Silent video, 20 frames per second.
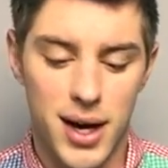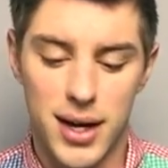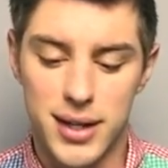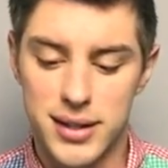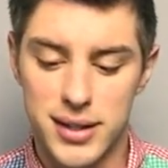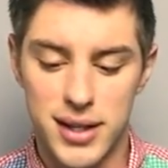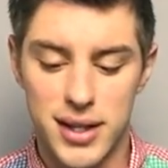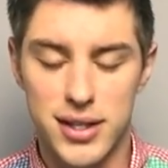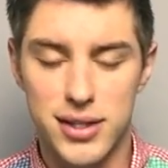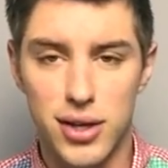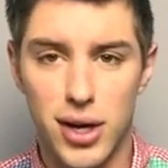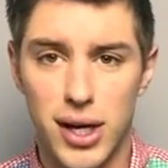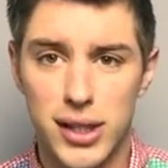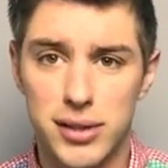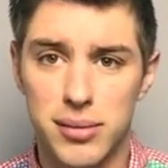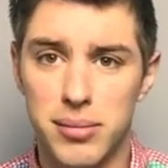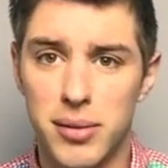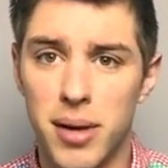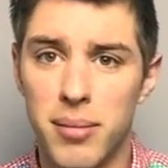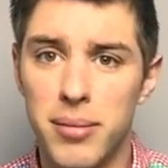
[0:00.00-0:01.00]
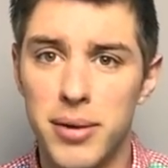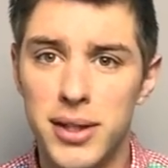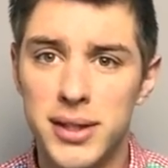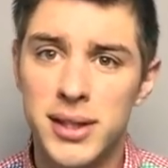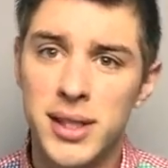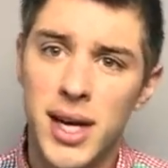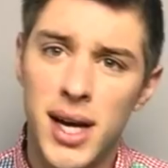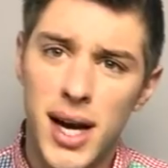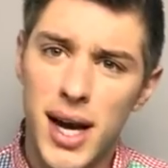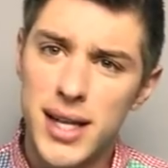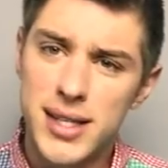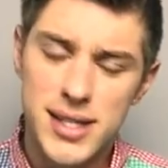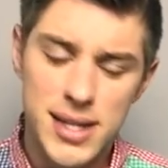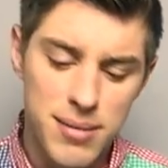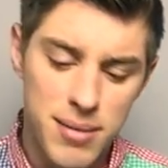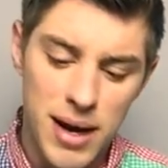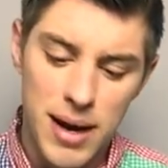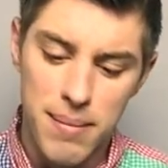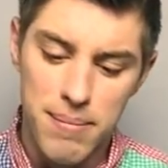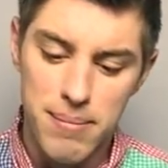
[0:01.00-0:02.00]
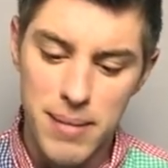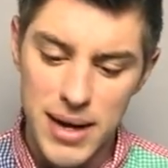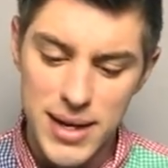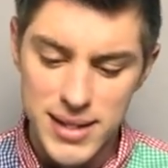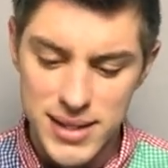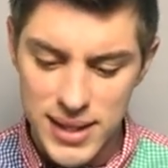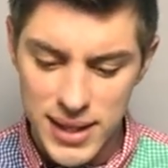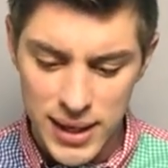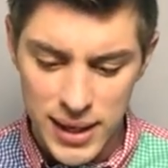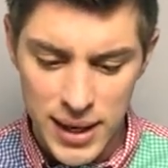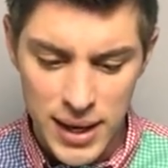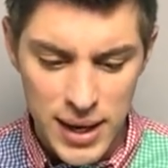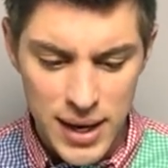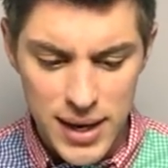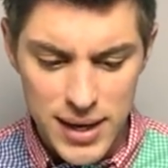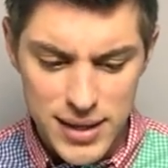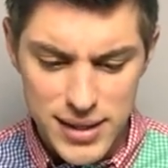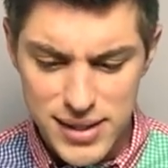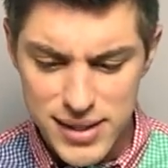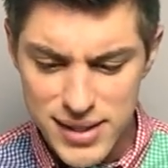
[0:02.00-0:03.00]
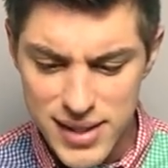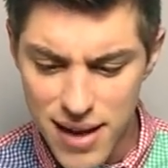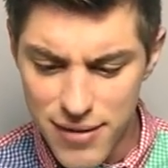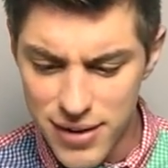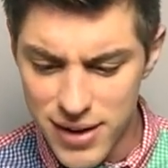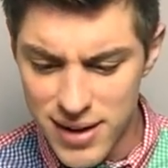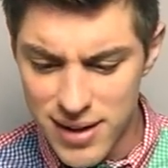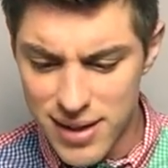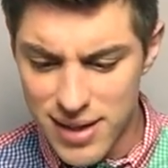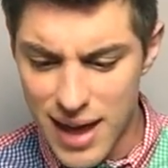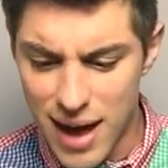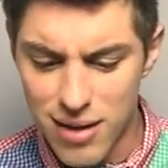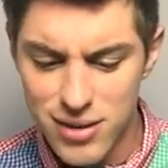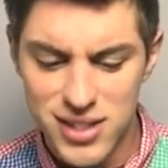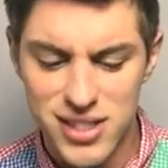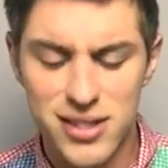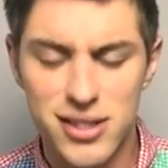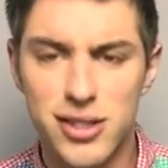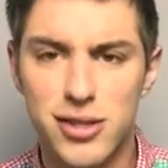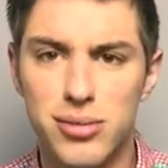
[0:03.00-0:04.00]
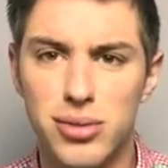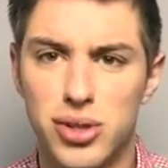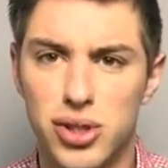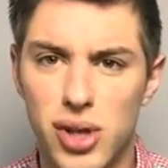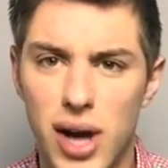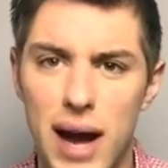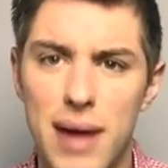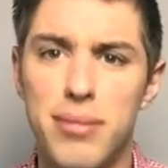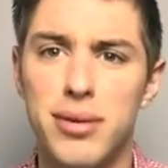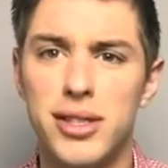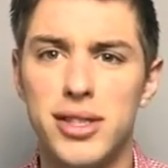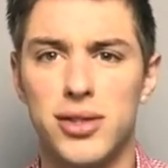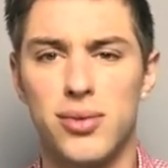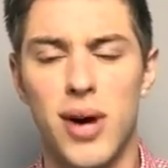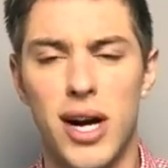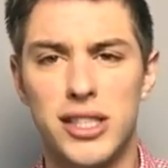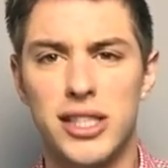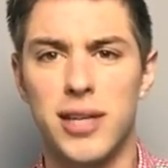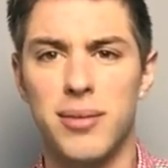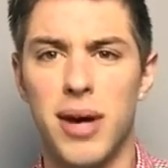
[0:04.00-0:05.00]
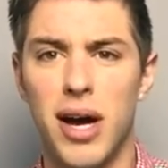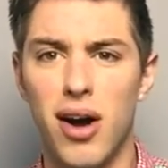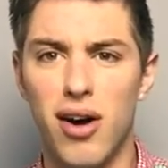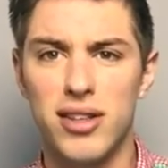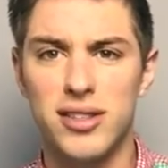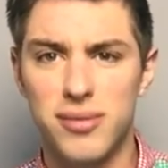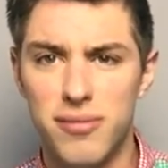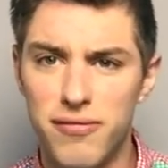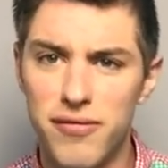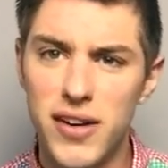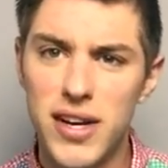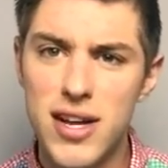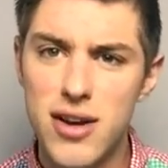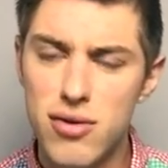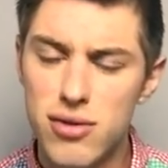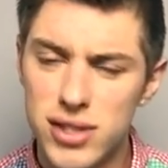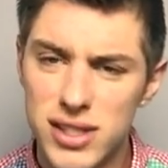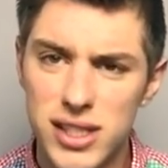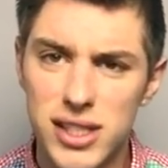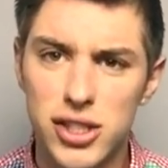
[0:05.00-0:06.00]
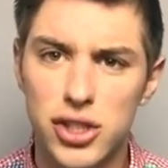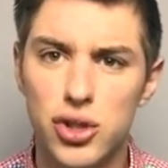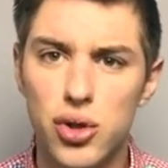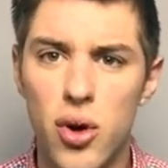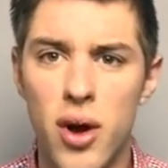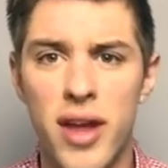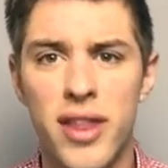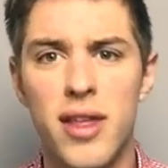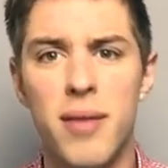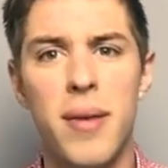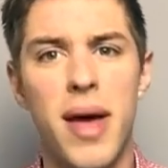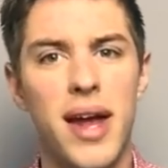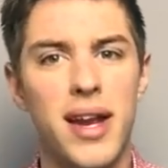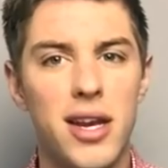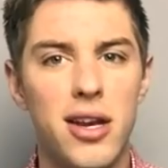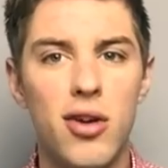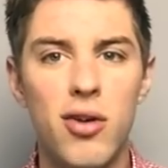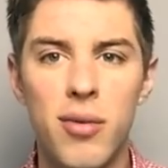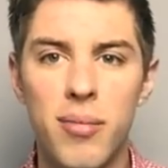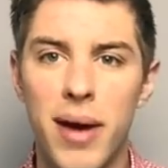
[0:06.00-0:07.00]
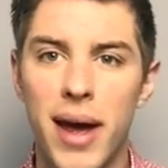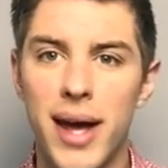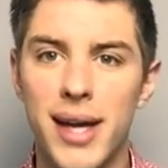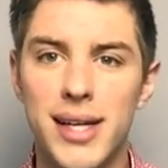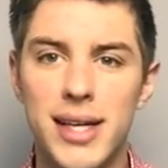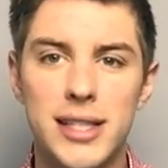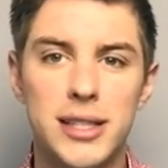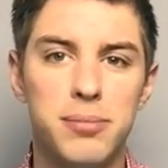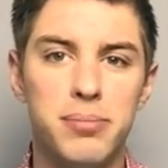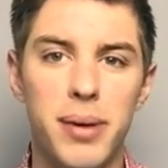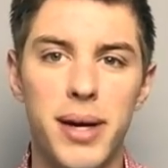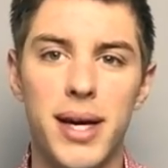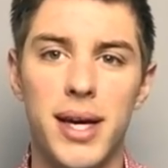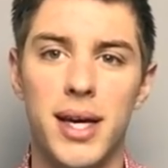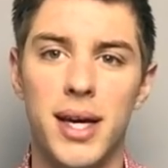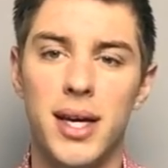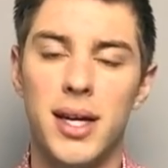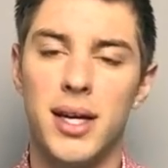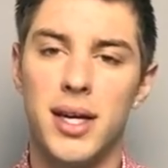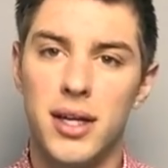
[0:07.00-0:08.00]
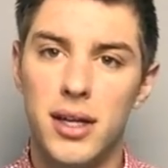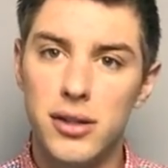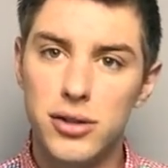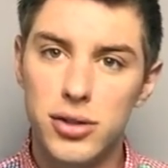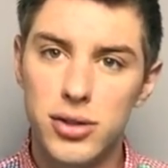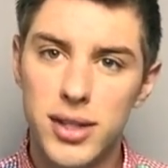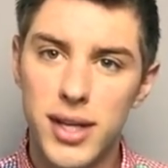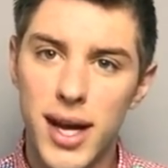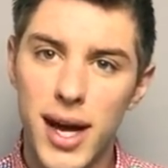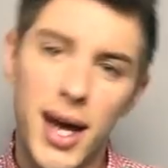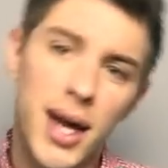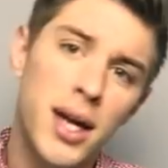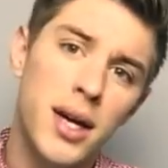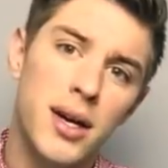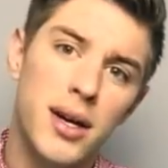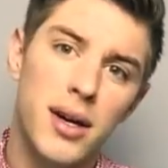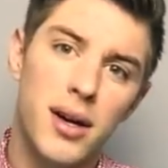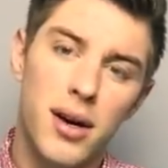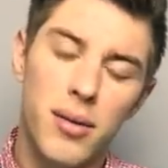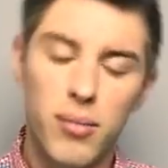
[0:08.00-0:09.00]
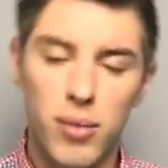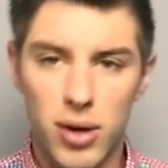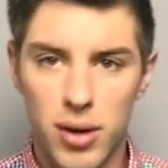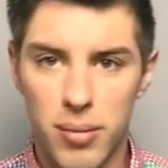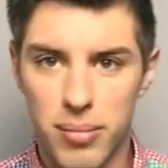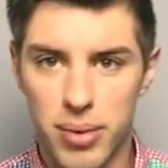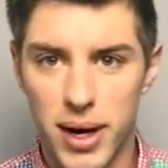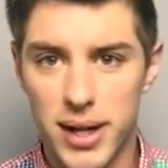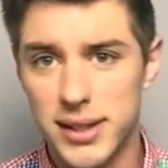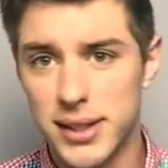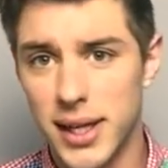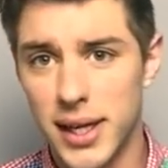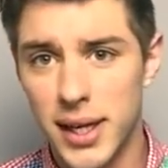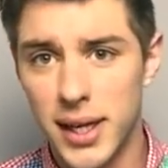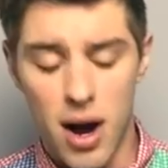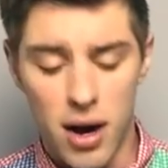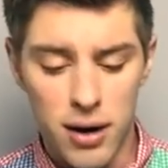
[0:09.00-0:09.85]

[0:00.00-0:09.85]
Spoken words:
I see these awesome numbers. I see my amazing 7,000 subscribers watching my awesome videos and enjoying them. And you know what? My head gets big. So today, we're compressing.